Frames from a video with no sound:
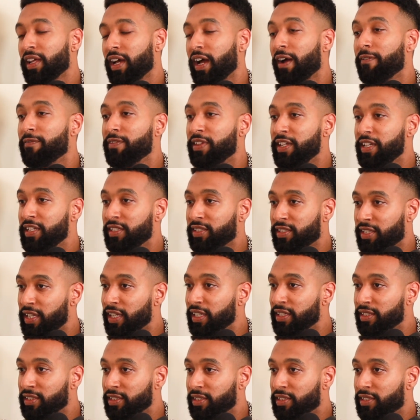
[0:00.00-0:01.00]
have these
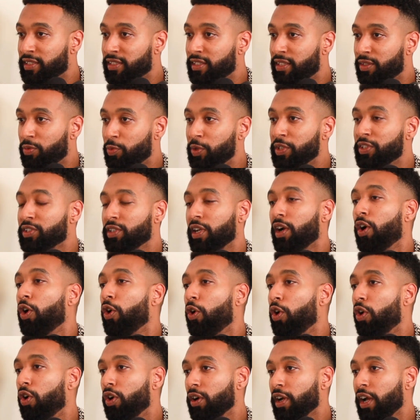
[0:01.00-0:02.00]
things which
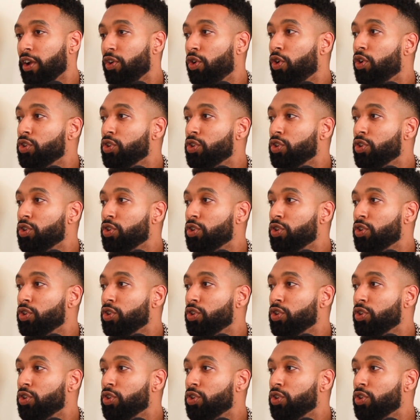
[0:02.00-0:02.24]
can